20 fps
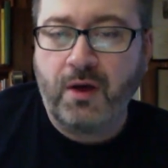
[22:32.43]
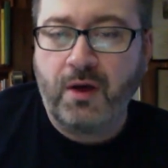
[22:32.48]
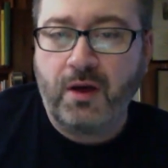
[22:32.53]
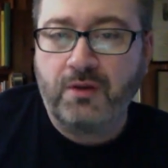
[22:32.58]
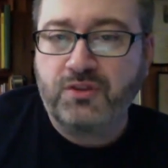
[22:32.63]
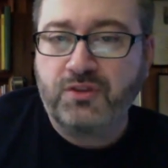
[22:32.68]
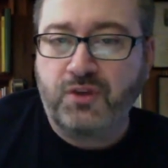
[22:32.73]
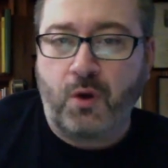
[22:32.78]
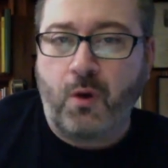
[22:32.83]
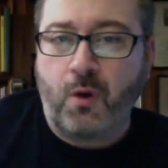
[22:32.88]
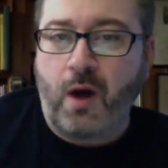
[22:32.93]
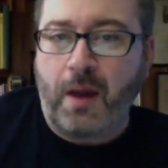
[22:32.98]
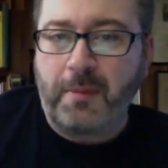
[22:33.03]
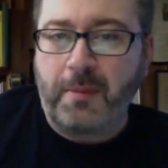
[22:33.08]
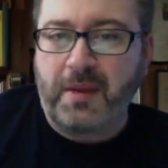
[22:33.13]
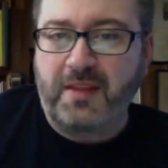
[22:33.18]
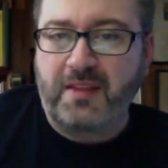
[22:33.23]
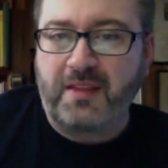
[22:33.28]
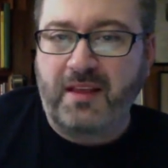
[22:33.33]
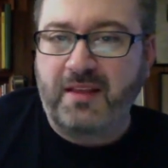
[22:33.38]
So, I
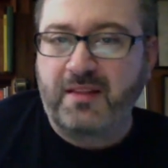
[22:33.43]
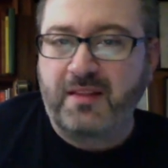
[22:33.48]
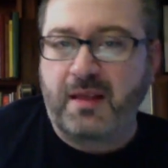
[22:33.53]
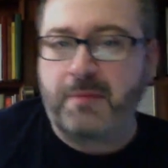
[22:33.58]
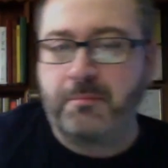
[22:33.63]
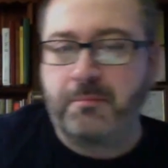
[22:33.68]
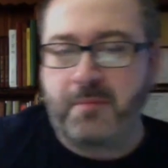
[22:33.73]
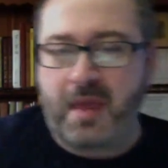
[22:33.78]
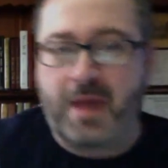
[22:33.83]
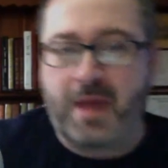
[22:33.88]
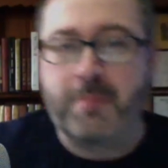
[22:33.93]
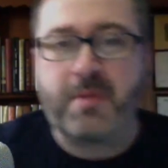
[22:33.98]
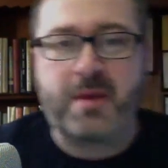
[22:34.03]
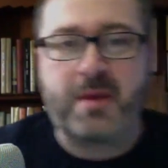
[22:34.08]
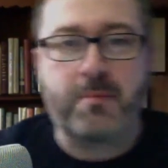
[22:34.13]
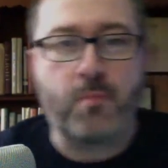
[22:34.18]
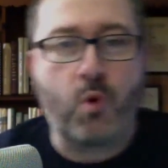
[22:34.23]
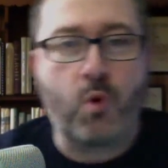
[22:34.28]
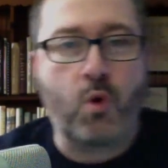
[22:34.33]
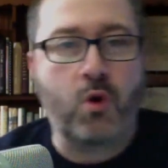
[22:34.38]
mean, it may
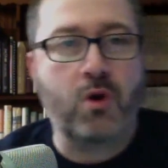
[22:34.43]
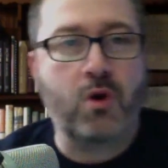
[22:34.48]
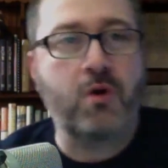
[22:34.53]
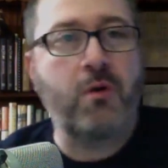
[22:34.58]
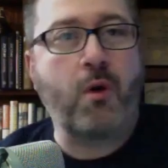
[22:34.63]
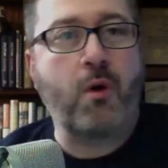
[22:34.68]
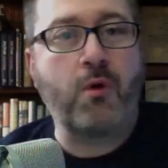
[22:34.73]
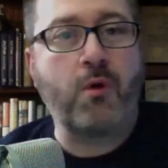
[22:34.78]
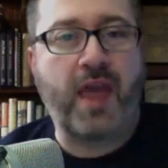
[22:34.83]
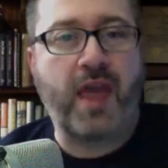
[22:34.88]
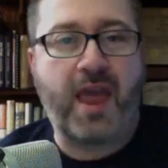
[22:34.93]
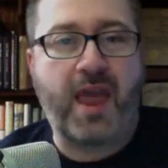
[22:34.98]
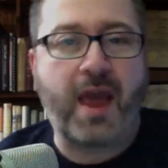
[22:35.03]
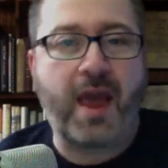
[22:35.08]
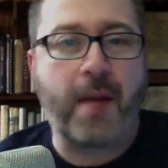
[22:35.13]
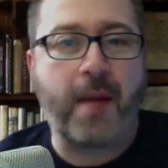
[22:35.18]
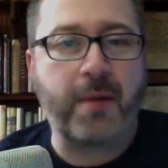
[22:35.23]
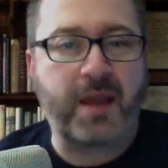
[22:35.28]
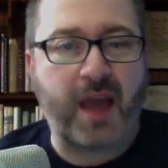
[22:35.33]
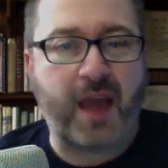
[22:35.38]
be more,
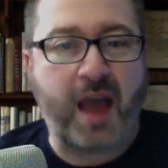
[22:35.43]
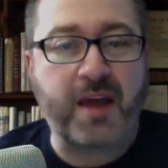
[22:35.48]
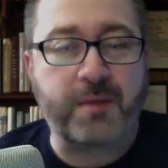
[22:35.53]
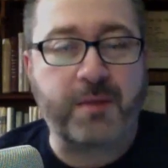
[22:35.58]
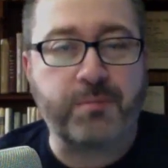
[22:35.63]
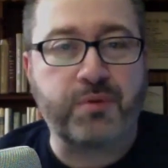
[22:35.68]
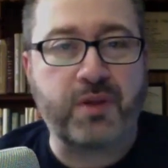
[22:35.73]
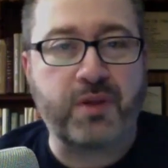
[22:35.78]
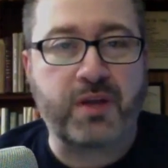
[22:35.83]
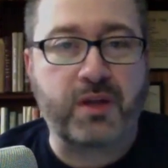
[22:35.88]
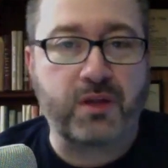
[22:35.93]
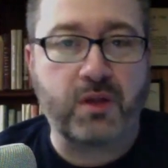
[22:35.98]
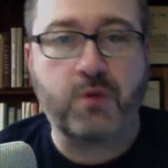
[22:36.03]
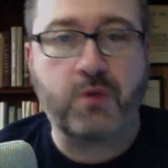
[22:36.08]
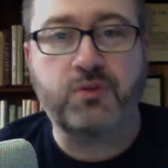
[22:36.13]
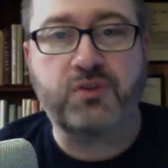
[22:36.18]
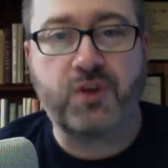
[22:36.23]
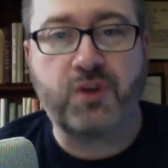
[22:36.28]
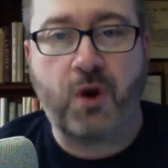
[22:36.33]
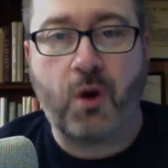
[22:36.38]
okay, I can play
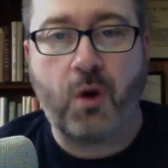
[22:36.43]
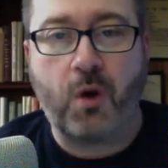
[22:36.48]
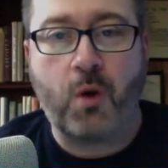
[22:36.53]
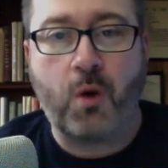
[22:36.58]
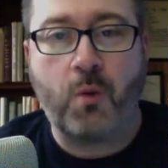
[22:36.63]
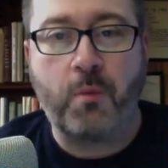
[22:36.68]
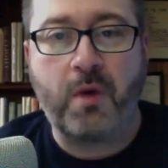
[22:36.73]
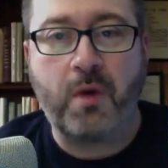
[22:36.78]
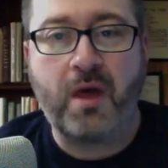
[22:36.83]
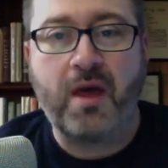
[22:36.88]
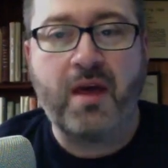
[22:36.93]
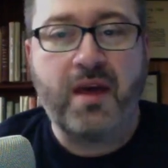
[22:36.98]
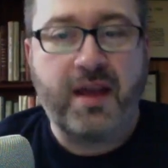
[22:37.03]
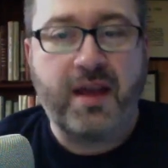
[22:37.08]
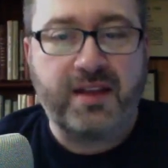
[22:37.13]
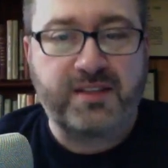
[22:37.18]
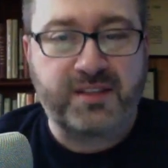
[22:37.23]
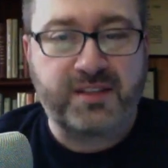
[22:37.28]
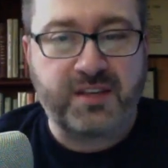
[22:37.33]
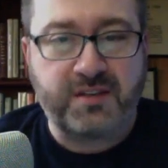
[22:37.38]
close to home,
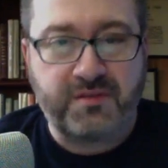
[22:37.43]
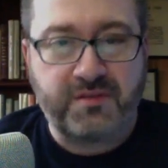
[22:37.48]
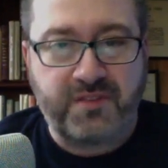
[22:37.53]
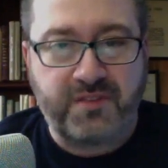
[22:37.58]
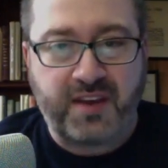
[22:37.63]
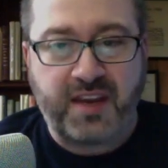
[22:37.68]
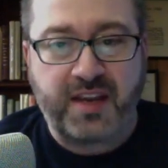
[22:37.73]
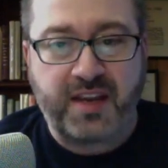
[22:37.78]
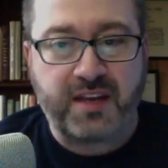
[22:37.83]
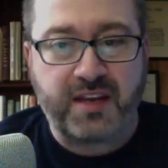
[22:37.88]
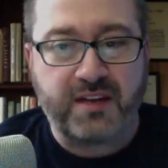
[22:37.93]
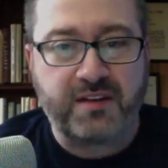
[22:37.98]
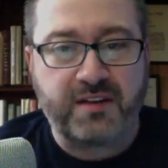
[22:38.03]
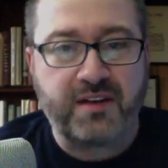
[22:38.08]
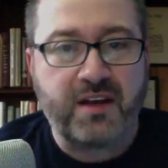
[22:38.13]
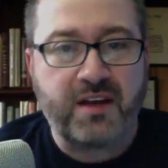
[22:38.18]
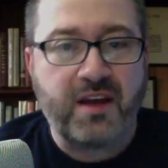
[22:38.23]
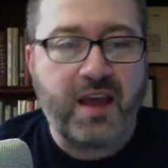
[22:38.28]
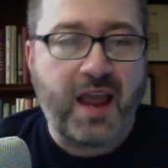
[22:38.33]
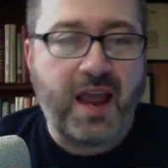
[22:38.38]
it's
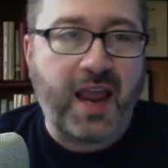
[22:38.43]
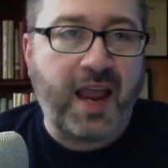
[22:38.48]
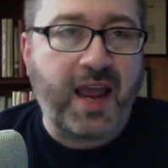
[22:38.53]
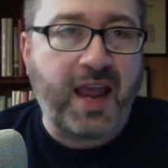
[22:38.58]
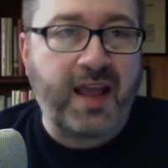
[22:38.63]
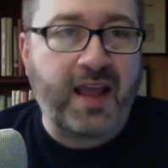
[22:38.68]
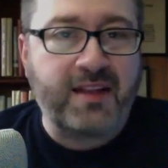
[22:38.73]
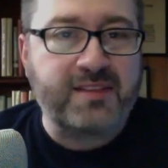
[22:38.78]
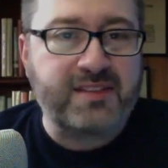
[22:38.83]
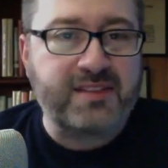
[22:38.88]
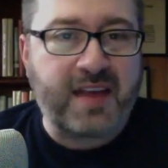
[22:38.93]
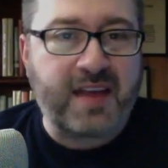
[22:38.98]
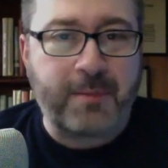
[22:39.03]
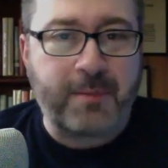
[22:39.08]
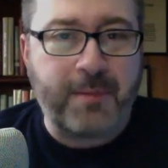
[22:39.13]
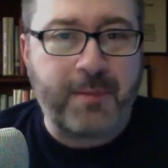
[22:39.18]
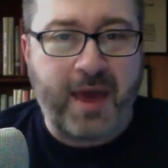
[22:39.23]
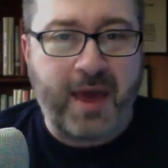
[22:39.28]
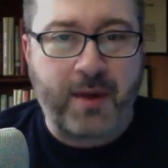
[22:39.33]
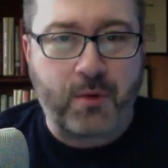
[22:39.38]
convenient, and it's not
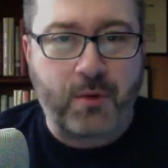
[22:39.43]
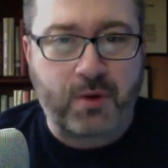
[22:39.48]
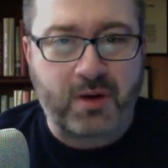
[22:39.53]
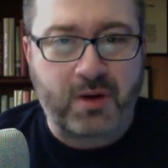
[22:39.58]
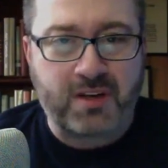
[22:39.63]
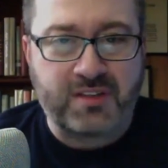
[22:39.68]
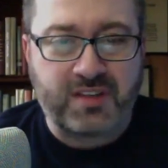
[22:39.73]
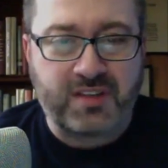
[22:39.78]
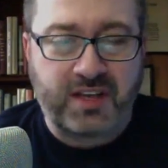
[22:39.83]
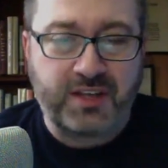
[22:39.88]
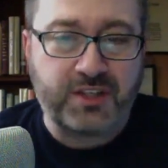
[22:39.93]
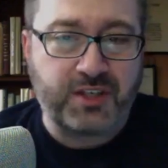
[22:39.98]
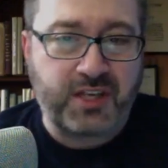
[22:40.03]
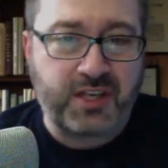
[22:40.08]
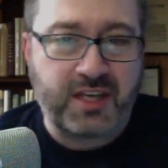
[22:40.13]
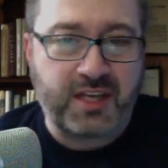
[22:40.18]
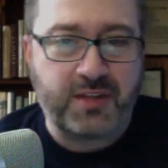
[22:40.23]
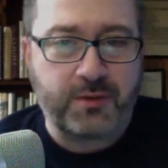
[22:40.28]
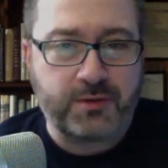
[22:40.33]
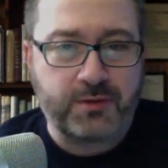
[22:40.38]
a bad organization
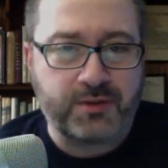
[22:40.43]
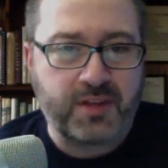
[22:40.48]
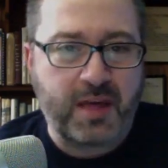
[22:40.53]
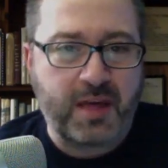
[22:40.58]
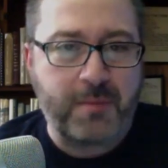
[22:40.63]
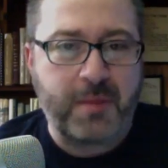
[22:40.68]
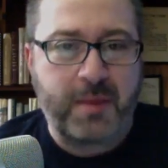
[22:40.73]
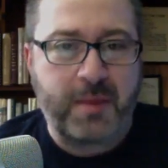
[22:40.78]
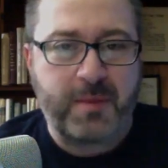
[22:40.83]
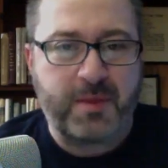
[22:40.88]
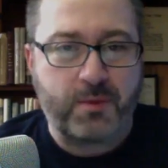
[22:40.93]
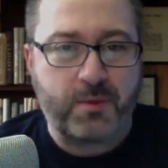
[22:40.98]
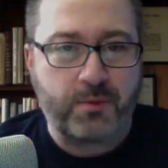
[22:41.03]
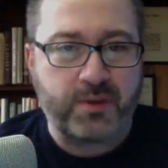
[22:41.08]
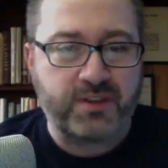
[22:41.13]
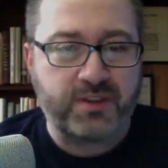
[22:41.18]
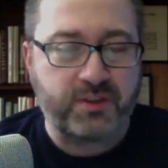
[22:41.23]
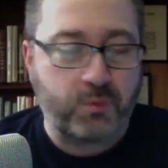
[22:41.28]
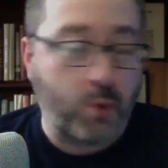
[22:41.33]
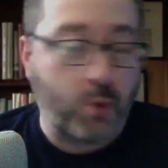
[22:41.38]
either. So that may be the
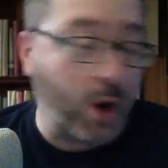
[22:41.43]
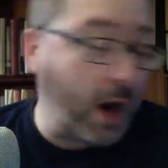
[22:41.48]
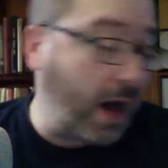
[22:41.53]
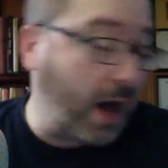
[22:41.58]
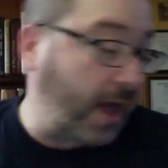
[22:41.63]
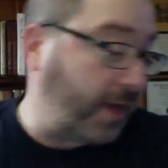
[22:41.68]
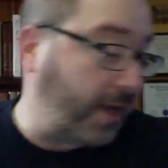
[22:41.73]
reason why.